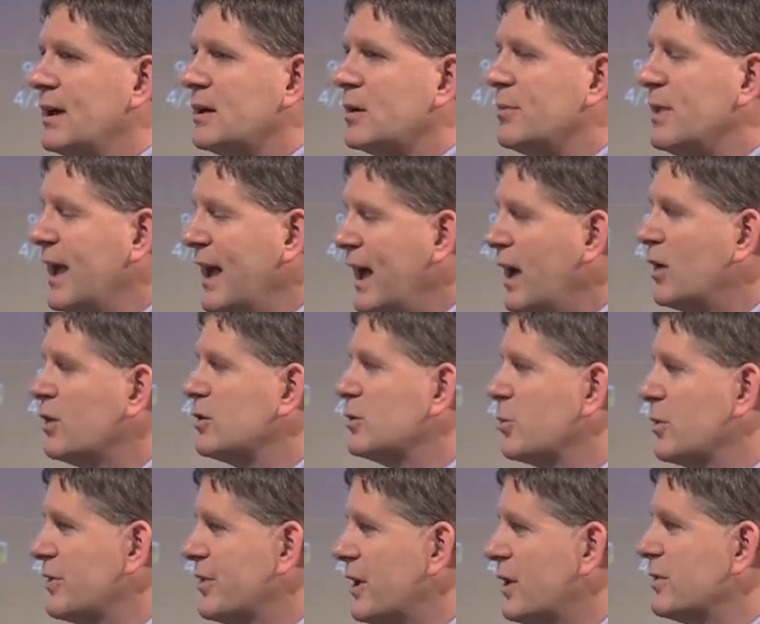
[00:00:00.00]
could be
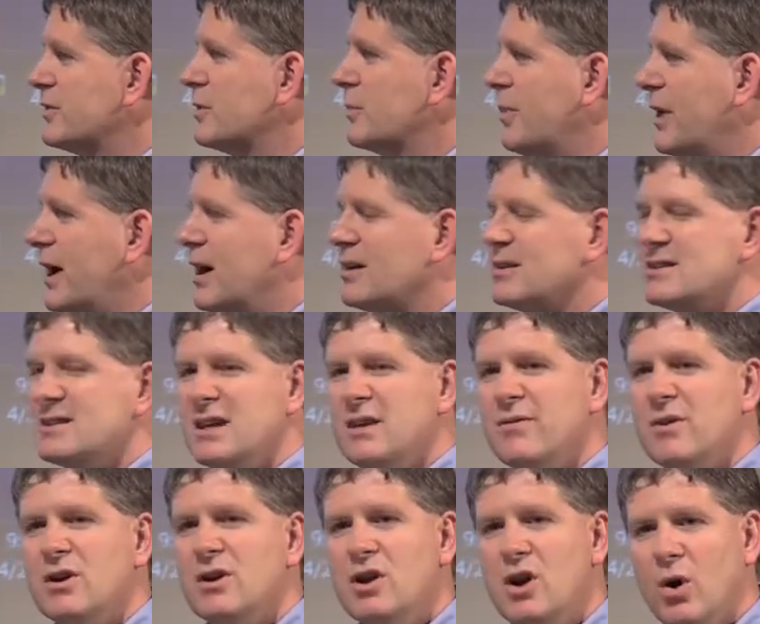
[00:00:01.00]
held without the parents
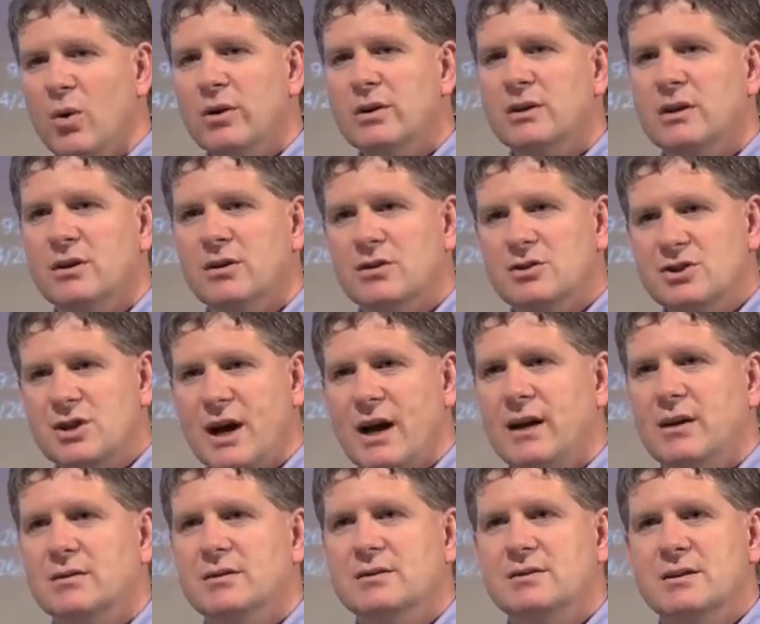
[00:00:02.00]
even knowing that your
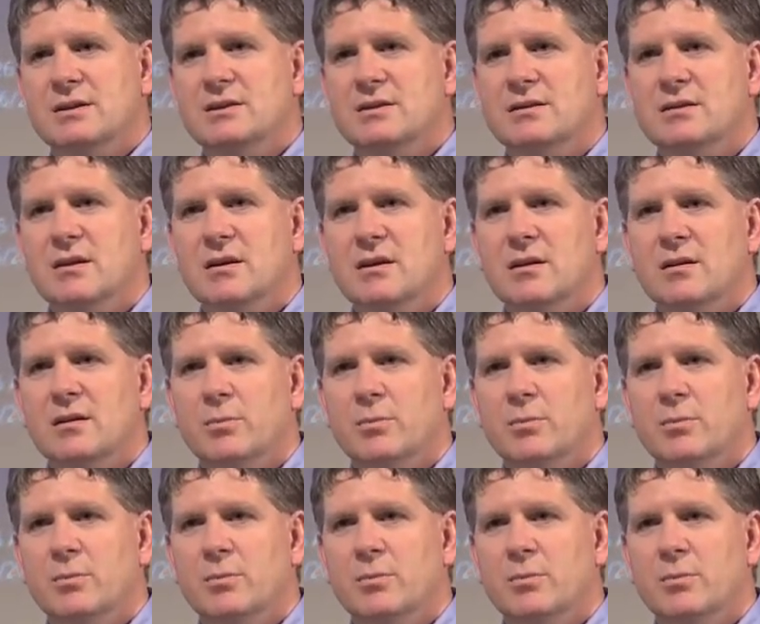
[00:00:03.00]
child is in